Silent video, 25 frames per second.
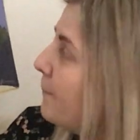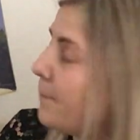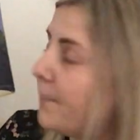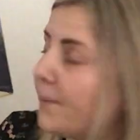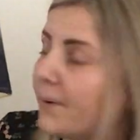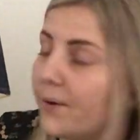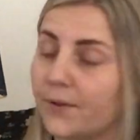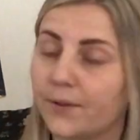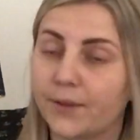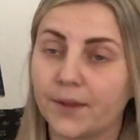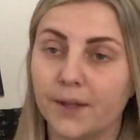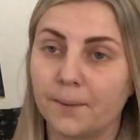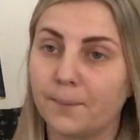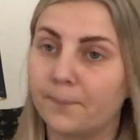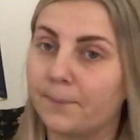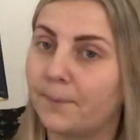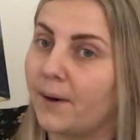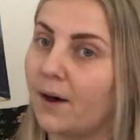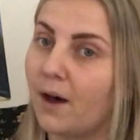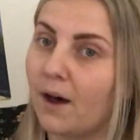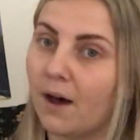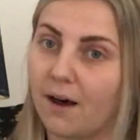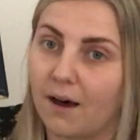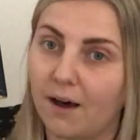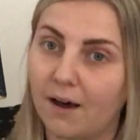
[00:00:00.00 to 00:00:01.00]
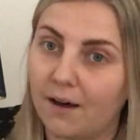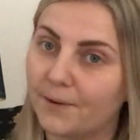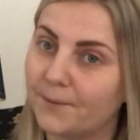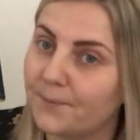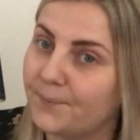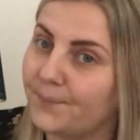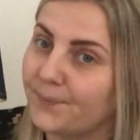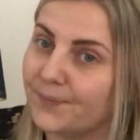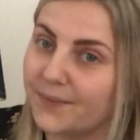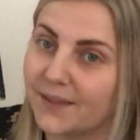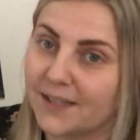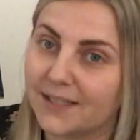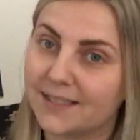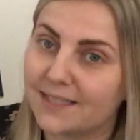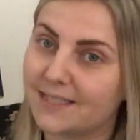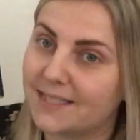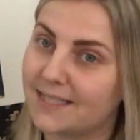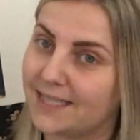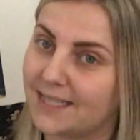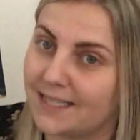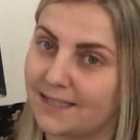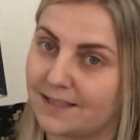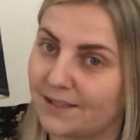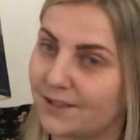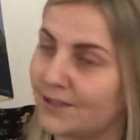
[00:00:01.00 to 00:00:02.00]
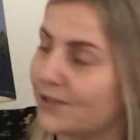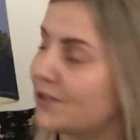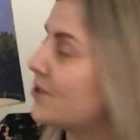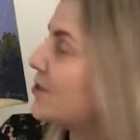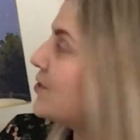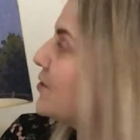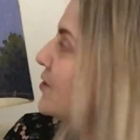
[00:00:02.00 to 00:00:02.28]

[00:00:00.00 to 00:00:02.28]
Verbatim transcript: But the pot didn't